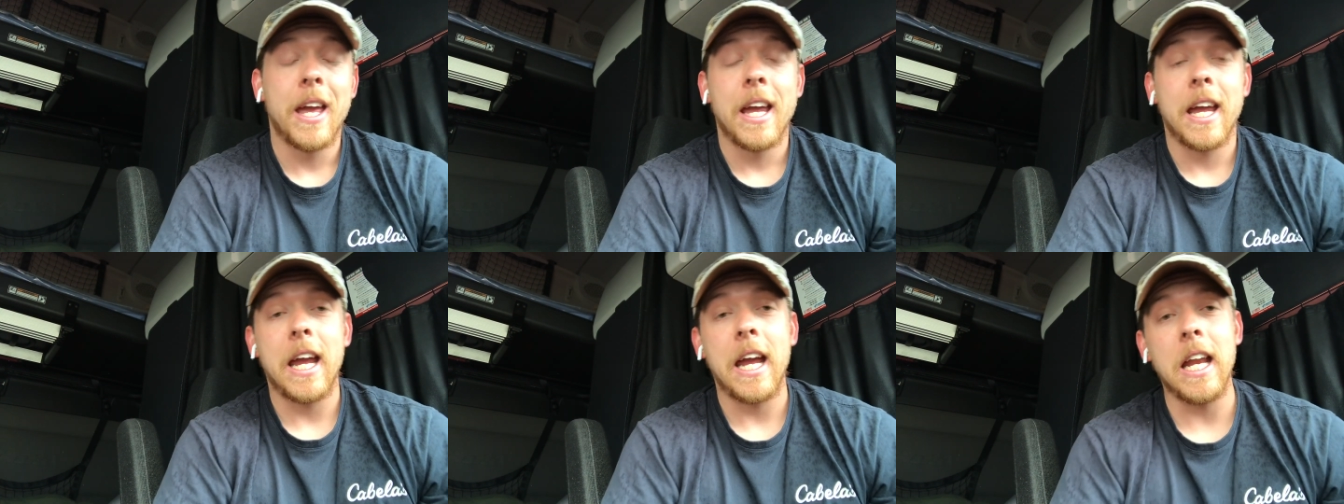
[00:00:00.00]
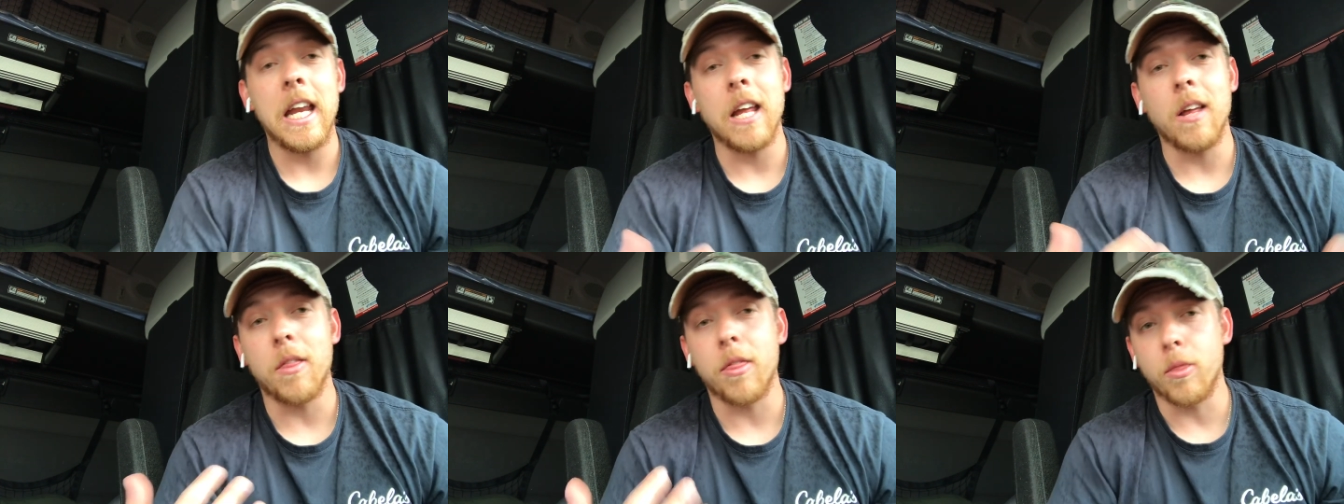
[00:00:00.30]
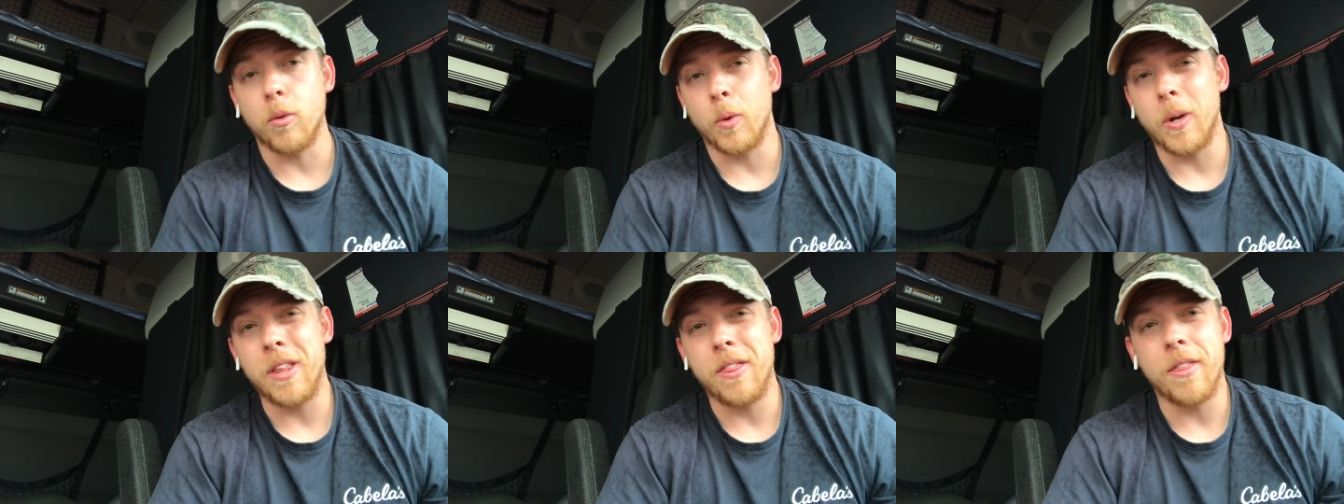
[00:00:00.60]
hitting
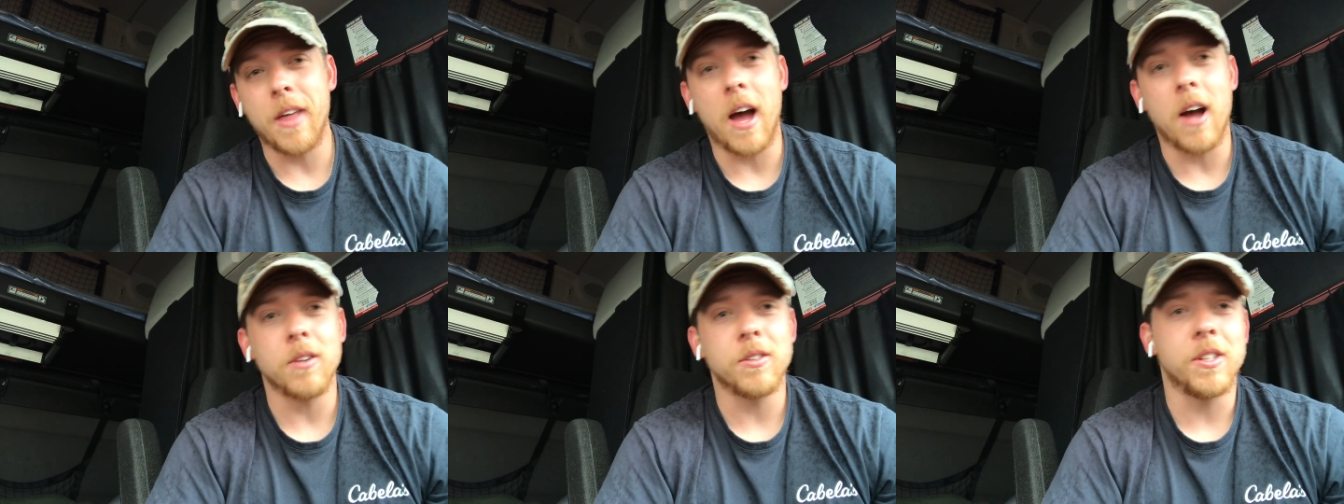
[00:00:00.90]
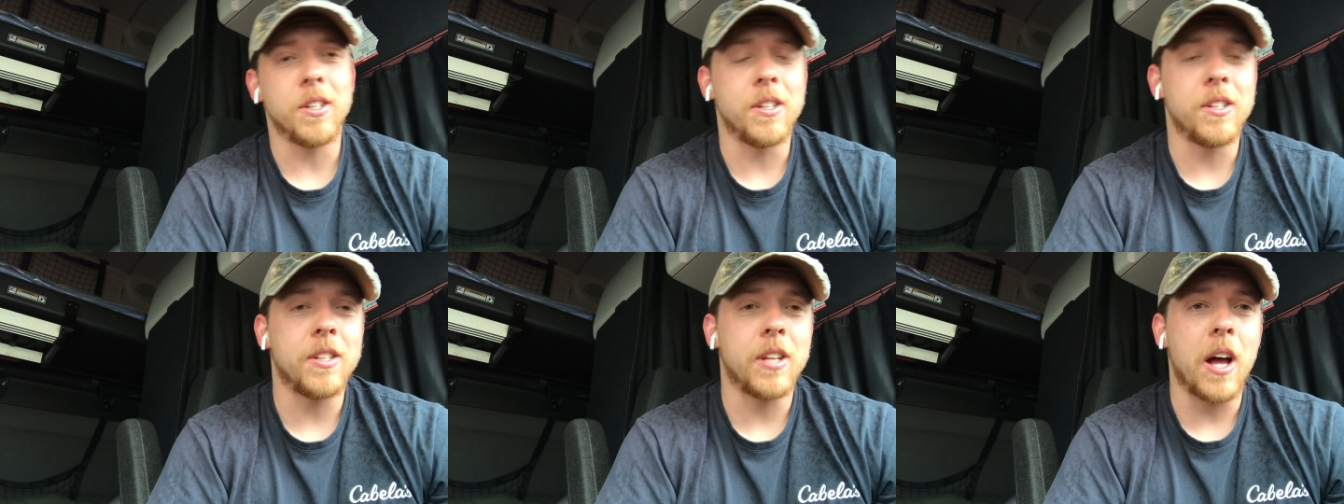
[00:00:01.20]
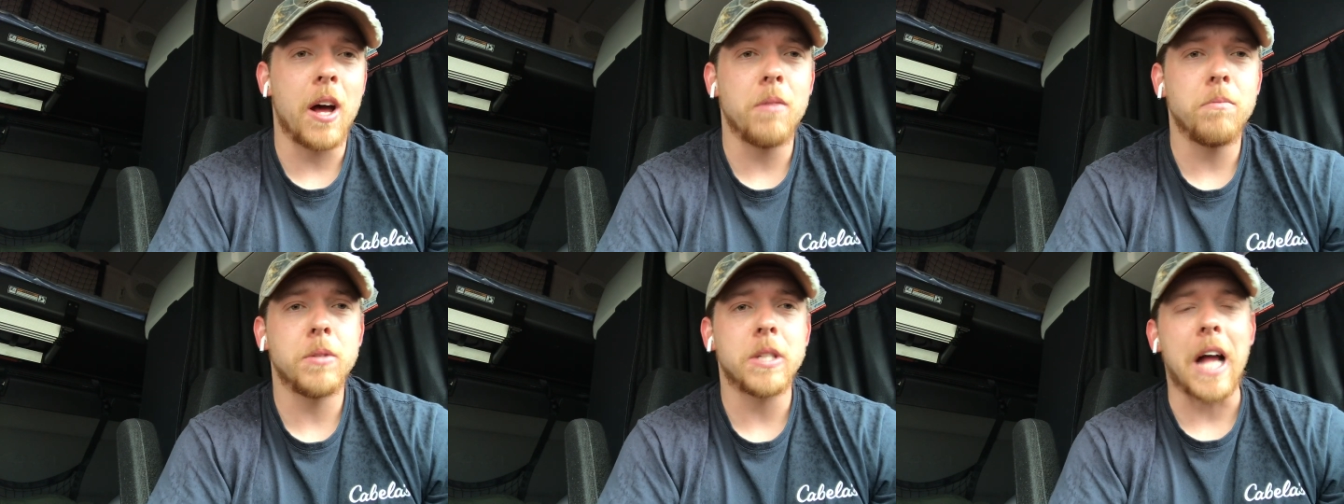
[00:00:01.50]
3,000
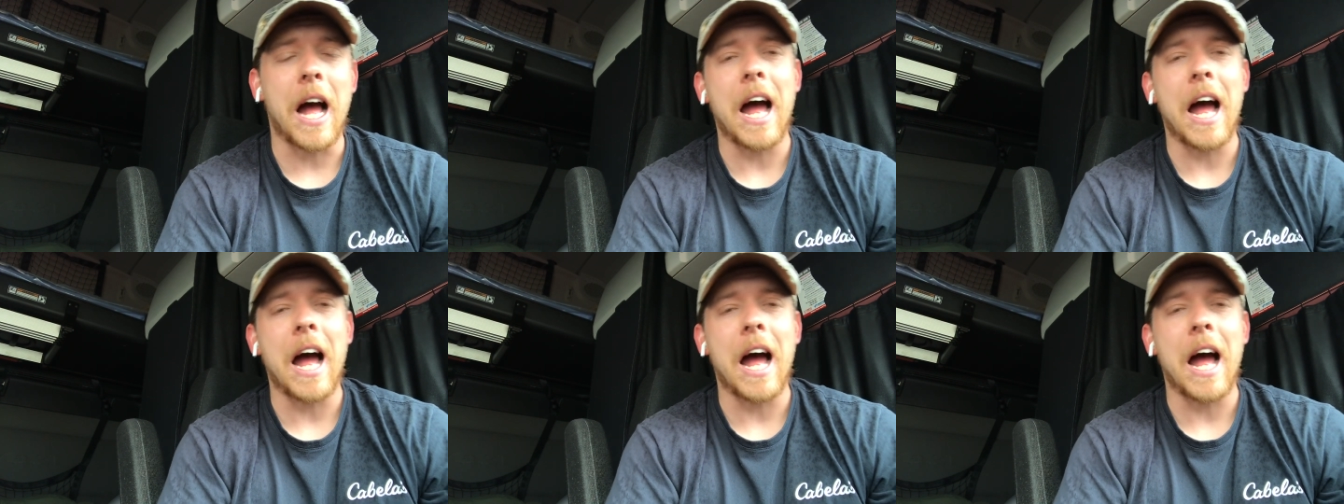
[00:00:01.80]
subs.